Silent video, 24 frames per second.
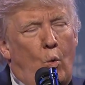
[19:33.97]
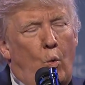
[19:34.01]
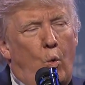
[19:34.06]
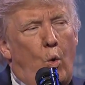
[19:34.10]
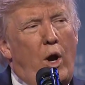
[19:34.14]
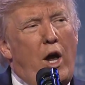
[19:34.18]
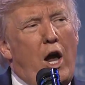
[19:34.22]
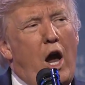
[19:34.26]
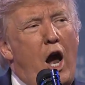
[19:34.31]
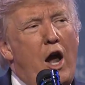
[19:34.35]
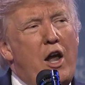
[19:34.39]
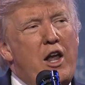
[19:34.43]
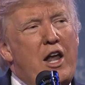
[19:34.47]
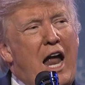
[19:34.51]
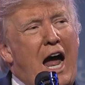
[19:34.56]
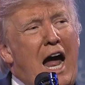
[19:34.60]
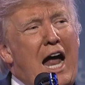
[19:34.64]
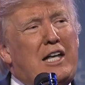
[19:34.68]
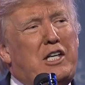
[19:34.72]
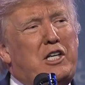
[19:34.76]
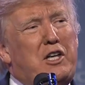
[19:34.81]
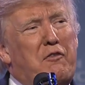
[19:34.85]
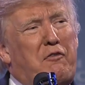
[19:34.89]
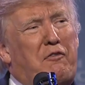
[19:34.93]
We are
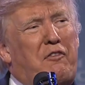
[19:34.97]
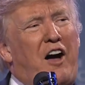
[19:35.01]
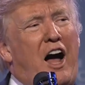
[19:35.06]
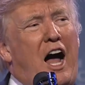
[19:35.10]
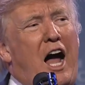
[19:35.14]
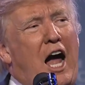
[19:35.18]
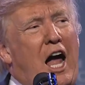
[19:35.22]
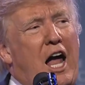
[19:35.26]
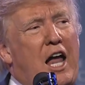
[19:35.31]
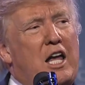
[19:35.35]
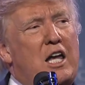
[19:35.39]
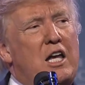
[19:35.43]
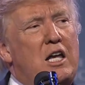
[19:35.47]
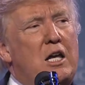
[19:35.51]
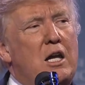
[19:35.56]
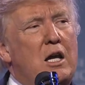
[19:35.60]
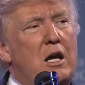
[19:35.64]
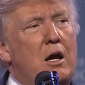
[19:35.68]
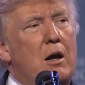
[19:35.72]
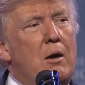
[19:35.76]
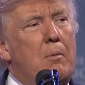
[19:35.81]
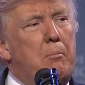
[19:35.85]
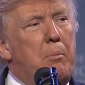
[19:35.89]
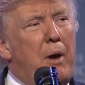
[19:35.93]
not defined
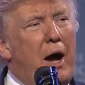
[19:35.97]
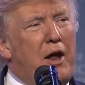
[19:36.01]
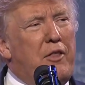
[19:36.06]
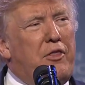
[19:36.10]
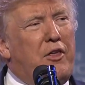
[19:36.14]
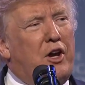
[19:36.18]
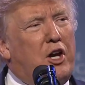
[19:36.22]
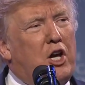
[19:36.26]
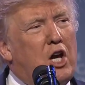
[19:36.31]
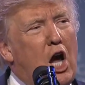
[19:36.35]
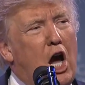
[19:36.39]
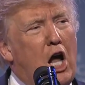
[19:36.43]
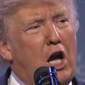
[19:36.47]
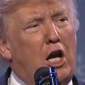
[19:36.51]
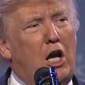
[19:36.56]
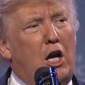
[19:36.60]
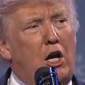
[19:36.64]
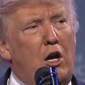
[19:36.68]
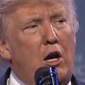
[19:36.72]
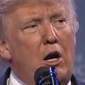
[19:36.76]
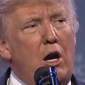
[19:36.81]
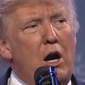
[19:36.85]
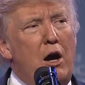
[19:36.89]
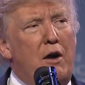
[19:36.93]
by the
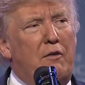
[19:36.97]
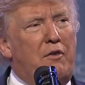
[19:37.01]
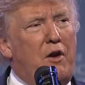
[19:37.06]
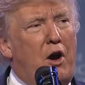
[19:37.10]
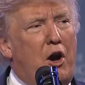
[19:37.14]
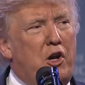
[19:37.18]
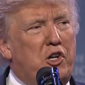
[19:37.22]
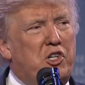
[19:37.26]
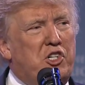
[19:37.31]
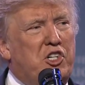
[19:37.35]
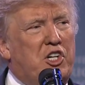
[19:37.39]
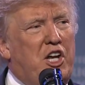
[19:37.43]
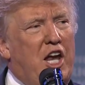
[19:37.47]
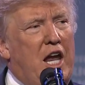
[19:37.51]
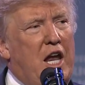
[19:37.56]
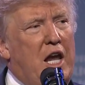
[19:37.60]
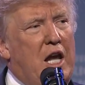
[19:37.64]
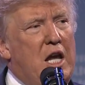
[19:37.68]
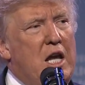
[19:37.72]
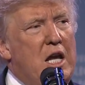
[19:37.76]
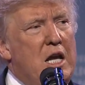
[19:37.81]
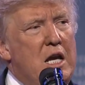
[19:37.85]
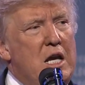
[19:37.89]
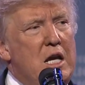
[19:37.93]
color of our
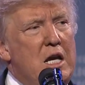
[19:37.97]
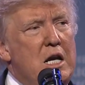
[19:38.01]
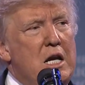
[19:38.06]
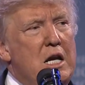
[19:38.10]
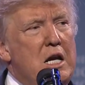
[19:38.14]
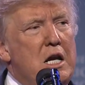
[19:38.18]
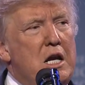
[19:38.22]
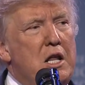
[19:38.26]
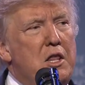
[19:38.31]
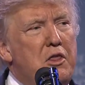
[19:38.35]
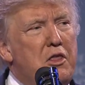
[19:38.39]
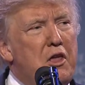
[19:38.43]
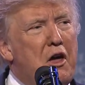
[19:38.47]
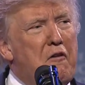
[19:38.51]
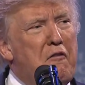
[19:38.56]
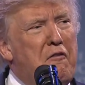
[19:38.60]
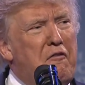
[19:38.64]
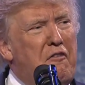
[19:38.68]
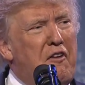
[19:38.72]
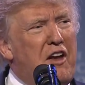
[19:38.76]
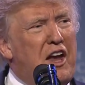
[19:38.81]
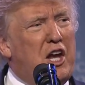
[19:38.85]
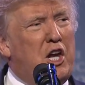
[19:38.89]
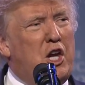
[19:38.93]
skin, the
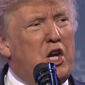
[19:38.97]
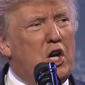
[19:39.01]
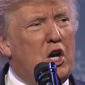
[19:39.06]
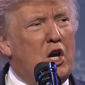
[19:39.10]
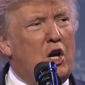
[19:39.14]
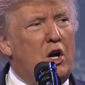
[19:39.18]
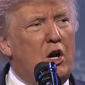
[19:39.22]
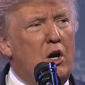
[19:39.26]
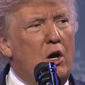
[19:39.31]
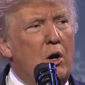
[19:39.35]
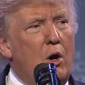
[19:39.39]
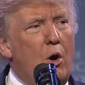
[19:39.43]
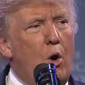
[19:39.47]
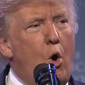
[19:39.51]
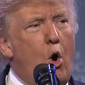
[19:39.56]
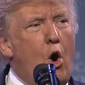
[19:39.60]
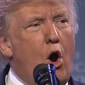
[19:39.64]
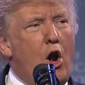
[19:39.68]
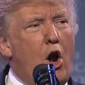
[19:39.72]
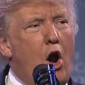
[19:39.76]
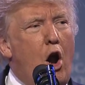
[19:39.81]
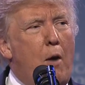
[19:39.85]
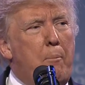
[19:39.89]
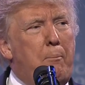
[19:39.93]
figure
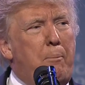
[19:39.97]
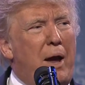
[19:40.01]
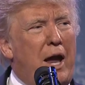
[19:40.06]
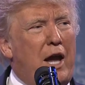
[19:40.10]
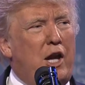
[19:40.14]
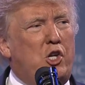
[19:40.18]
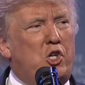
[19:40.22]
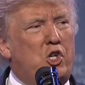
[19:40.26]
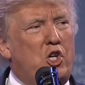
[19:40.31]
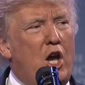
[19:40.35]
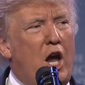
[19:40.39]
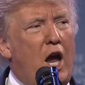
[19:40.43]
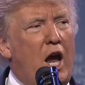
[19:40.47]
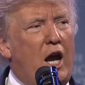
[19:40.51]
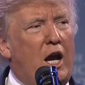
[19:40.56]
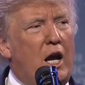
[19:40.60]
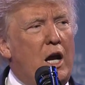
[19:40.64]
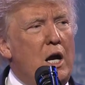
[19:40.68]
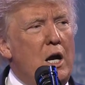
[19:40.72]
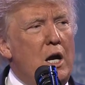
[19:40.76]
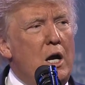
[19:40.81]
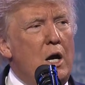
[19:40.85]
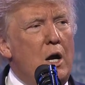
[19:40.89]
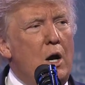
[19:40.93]
on our paycheck,
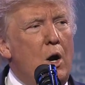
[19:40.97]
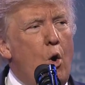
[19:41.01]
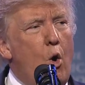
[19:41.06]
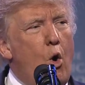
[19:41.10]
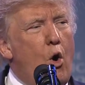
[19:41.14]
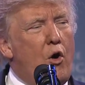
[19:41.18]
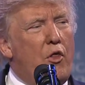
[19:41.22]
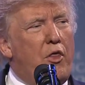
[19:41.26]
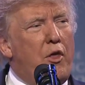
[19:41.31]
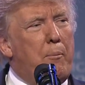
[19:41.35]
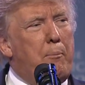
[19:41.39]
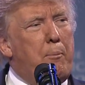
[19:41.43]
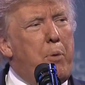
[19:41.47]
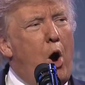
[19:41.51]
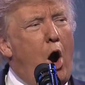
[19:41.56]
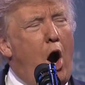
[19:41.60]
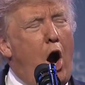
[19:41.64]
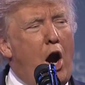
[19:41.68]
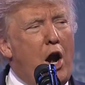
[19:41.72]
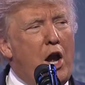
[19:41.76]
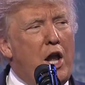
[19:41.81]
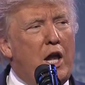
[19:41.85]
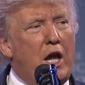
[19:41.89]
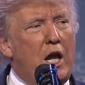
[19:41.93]
or the
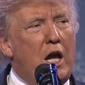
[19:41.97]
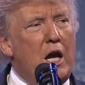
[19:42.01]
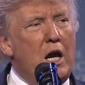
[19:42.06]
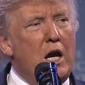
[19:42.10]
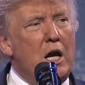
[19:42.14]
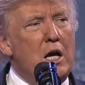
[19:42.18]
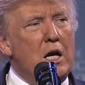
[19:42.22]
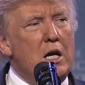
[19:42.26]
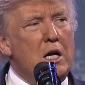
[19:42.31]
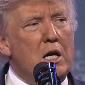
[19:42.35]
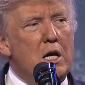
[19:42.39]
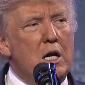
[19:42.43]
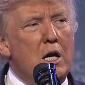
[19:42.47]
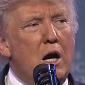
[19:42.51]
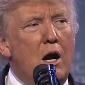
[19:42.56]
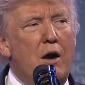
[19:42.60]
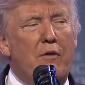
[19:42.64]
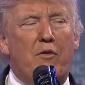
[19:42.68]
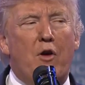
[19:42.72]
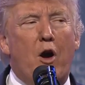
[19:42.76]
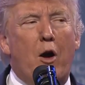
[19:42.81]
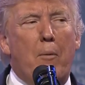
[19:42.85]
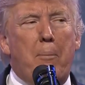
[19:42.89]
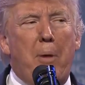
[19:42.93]
party
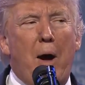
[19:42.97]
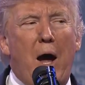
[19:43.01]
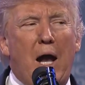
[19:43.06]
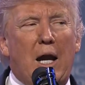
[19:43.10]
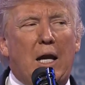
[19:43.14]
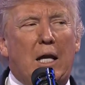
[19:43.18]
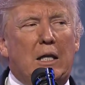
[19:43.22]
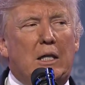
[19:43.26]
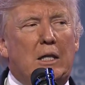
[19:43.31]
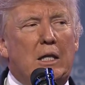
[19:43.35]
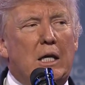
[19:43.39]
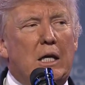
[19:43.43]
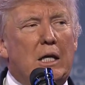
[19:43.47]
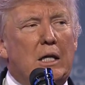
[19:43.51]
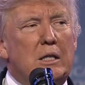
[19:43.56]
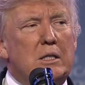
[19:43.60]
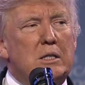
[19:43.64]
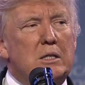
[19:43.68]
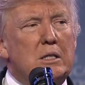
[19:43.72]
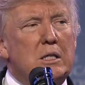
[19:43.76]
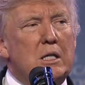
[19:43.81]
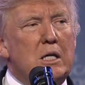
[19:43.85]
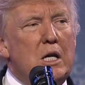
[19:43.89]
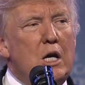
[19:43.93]
of our
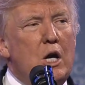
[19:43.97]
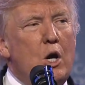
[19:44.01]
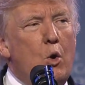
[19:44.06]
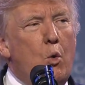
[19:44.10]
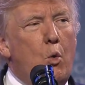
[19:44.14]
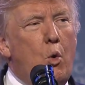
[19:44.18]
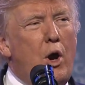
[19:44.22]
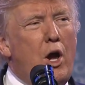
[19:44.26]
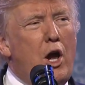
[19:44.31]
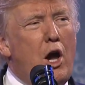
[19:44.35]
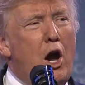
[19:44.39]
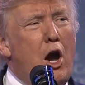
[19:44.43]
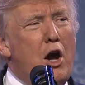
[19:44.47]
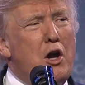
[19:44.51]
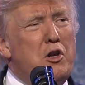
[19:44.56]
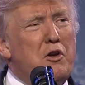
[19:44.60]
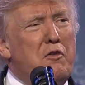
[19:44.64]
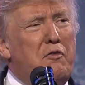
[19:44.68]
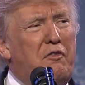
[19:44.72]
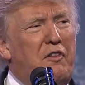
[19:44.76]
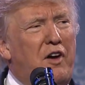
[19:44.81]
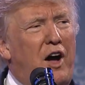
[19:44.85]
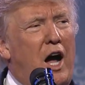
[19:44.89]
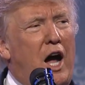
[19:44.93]
politics. We are
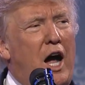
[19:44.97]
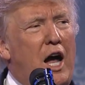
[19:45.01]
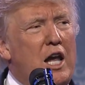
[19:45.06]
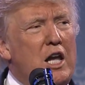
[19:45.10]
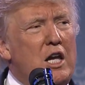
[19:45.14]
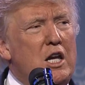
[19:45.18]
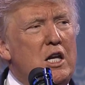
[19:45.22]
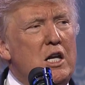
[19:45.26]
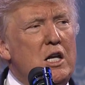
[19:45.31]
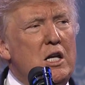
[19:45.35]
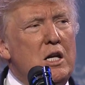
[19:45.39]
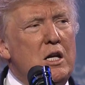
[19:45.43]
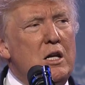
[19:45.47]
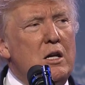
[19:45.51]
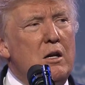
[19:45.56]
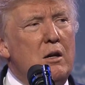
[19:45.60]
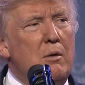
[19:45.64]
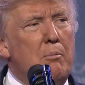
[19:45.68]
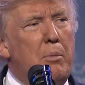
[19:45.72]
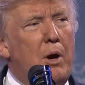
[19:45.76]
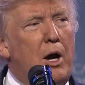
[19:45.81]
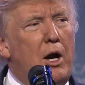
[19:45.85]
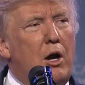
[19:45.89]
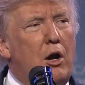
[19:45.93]
defined
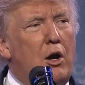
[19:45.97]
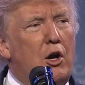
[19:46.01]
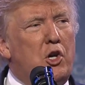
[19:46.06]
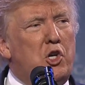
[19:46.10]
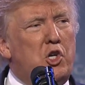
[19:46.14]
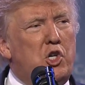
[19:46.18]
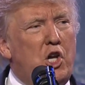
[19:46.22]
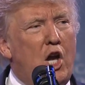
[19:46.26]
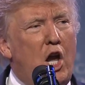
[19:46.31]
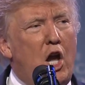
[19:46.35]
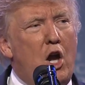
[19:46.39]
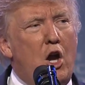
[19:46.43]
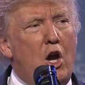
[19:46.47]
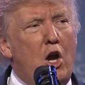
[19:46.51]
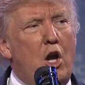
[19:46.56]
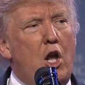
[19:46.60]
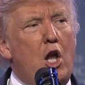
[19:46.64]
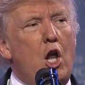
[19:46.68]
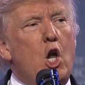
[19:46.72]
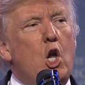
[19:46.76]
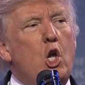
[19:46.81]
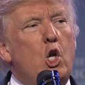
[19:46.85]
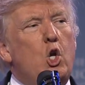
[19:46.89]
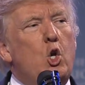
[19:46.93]
by our
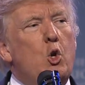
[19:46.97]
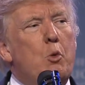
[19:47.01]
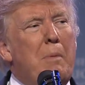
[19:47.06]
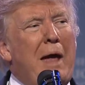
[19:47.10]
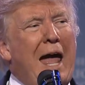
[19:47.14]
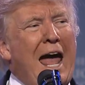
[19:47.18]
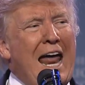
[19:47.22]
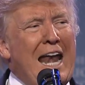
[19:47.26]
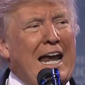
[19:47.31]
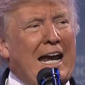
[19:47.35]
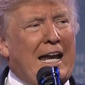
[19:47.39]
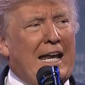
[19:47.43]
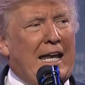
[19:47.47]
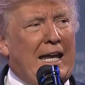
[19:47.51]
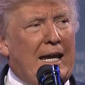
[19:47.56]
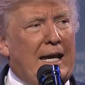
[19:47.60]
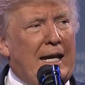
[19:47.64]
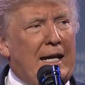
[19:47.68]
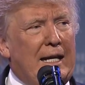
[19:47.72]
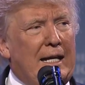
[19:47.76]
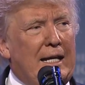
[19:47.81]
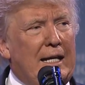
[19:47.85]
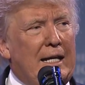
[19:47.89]
shared humanity,